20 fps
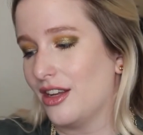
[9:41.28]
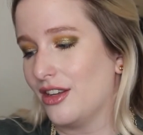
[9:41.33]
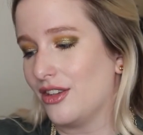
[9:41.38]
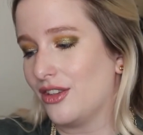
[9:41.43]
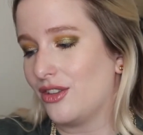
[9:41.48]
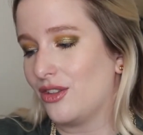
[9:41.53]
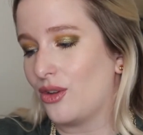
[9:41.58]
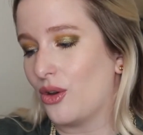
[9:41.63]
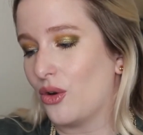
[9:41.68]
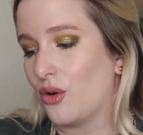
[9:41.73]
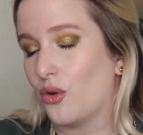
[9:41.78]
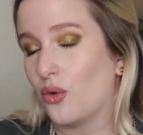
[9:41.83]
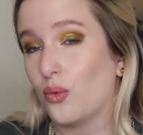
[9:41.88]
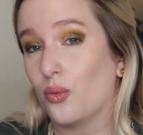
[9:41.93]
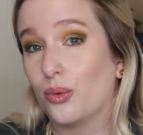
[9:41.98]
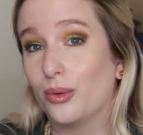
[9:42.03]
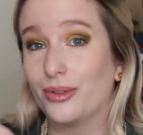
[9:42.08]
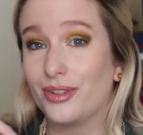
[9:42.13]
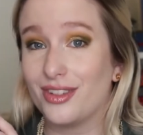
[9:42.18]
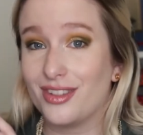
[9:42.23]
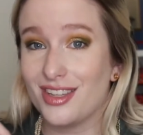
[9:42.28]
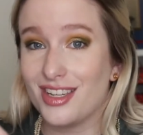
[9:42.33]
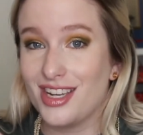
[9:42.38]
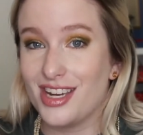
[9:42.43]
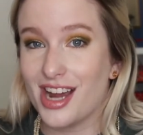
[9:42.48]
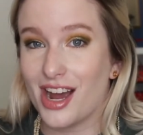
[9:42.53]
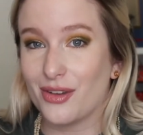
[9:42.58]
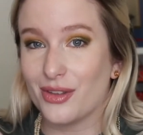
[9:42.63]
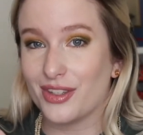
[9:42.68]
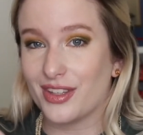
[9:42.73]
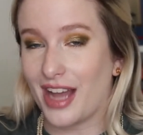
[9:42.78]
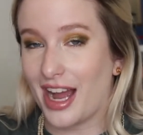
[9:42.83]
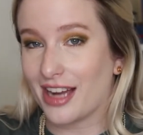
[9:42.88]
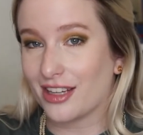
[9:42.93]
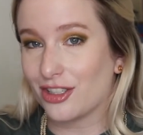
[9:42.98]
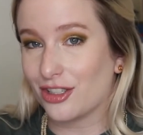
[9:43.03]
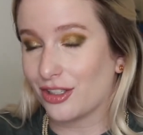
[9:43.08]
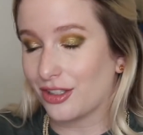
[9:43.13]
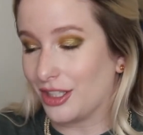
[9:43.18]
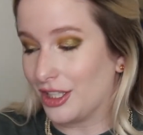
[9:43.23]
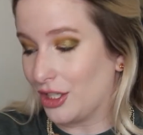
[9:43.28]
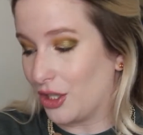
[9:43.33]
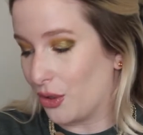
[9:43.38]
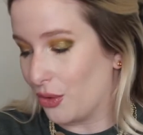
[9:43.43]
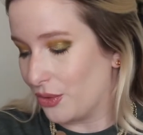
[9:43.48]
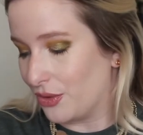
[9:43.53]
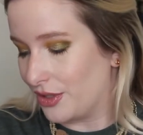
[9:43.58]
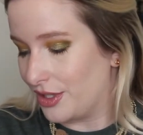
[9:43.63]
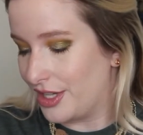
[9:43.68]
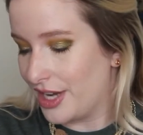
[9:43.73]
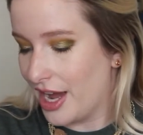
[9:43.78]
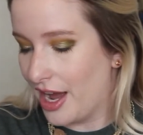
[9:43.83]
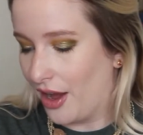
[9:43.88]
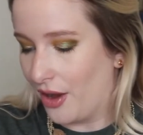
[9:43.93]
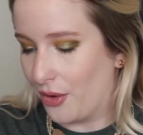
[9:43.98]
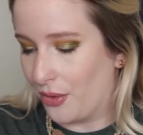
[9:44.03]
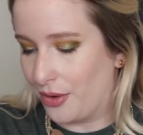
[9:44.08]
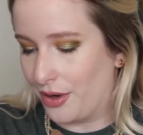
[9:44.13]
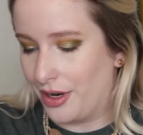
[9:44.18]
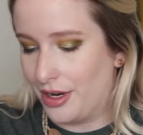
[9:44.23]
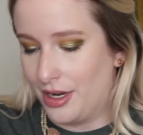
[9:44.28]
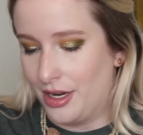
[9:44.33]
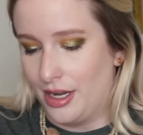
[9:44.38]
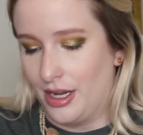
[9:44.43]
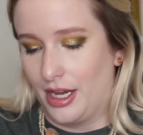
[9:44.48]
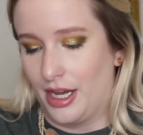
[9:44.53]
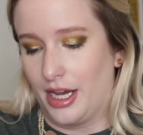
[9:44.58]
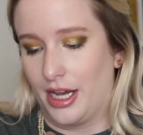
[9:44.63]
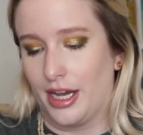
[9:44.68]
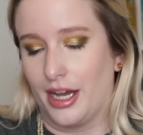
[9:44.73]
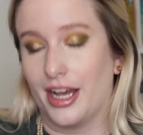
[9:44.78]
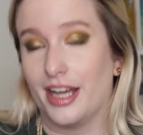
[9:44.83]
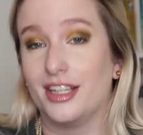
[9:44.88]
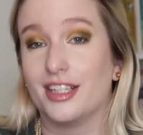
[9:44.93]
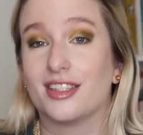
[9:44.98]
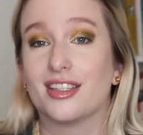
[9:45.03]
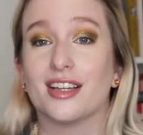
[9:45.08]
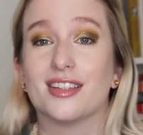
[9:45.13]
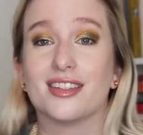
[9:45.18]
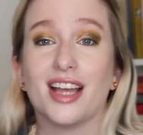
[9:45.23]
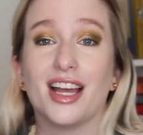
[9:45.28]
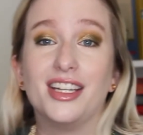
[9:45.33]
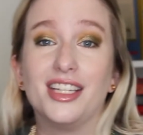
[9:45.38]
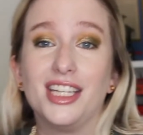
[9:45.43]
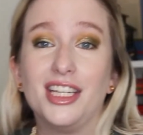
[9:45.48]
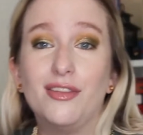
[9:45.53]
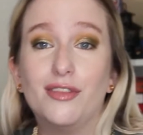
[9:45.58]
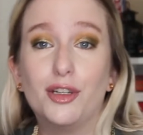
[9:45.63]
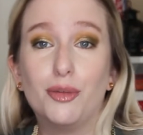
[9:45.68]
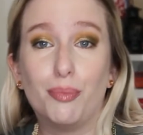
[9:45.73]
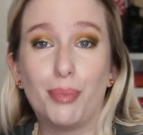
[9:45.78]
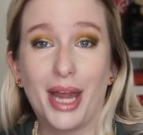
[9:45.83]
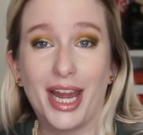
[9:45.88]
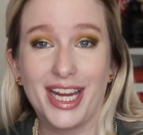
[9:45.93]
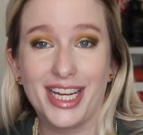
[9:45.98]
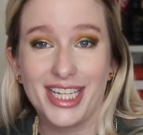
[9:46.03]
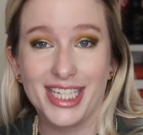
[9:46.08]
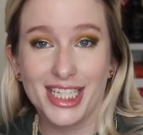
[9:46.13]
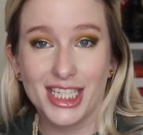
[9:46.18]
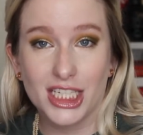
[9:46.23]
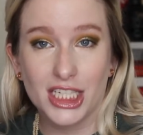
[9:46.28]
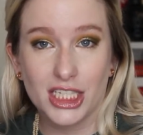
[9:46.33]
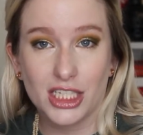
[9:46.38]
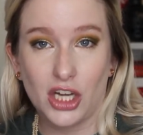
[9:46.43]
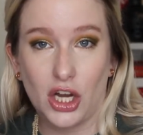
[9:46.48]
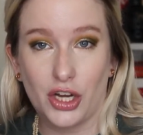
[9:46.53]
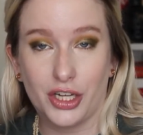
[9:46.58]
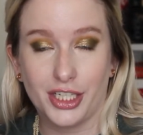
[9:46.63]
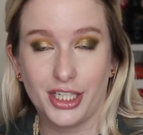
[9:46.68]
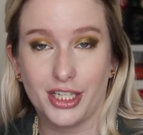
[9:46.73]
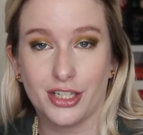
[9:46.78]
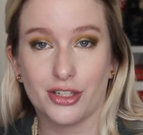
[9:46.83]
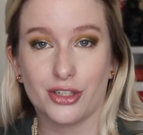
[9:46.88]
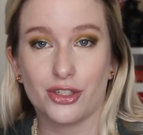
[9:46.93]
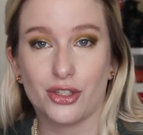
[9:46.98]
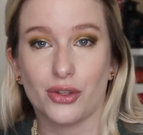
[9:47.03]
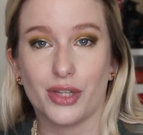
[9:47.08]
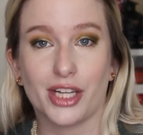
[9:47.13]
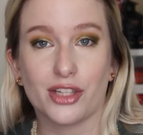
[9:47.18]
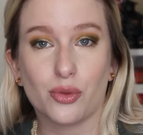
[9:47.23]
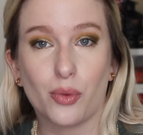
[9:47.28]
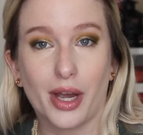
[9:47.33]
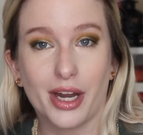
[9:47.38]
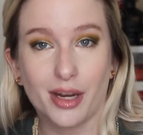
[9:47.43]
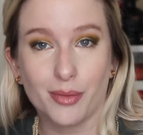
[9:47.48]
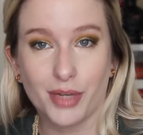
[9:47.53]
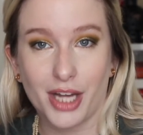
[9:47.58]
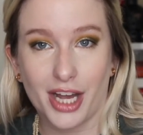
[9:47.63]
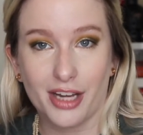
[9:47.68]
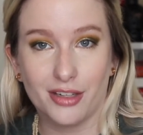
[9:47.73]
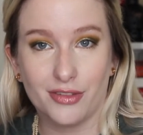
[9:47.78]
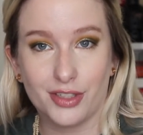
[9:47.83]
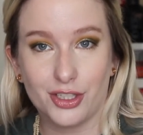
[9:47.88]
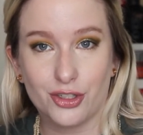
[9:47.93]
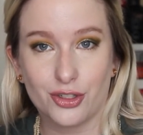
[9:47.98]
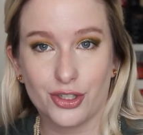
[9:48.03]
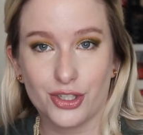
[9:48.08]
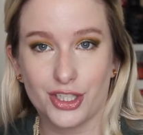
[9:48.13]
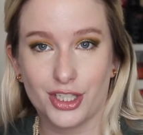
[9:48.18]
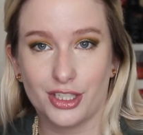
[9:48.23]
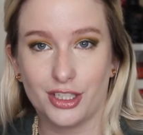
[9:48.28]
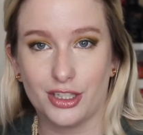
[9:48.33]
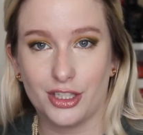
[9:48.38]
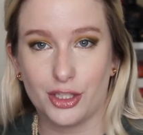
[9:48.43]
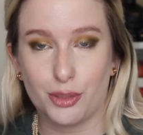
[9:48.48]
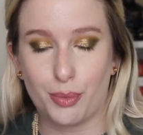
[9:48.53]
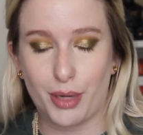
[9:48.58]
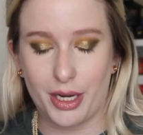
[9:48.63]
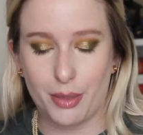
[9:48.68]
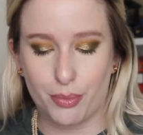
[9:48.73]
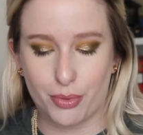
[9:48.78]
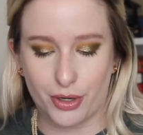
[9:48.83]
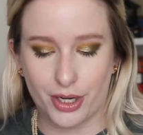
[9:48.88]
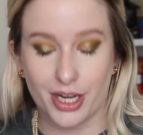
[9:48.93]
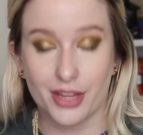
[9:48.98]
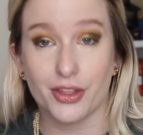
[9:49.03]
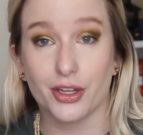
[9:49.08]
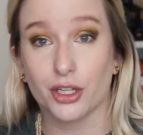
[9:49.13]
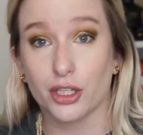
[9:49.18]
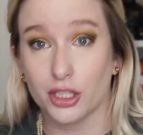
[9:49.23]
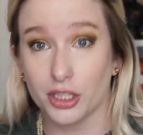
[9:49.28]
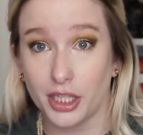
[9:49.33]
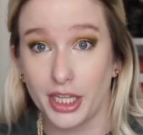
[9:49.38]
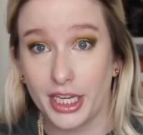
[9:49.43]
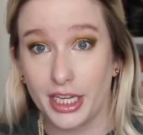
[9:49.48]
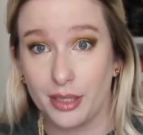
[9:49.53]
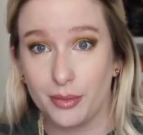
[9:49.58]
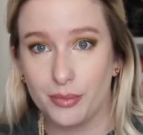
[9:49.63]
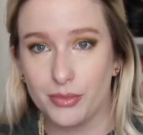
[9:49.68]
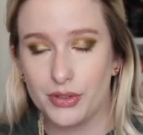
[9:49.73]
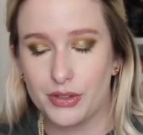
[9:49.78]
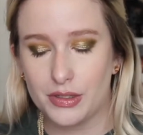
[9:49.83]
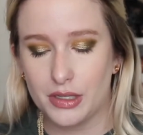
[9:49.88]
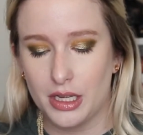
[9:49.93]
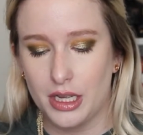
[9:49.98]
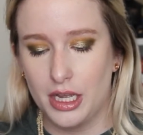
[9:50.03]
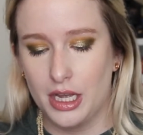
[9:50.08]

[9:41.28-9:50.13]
So we'll see how this actually goes down. And it says an even paint on here. So that's why I'm kind of interested in this paper and their claims.